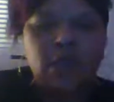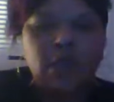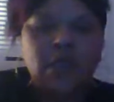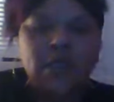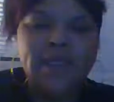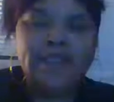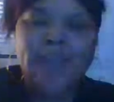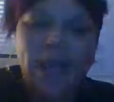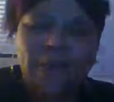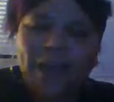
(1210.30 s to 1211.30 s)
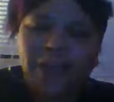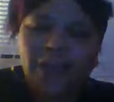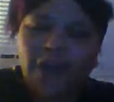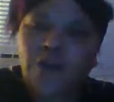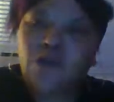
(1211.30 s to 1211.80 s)
These tap lights
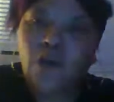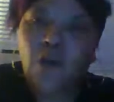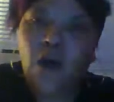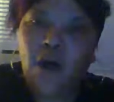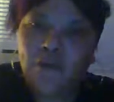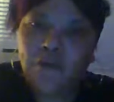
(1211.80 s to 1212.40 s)
started to go off.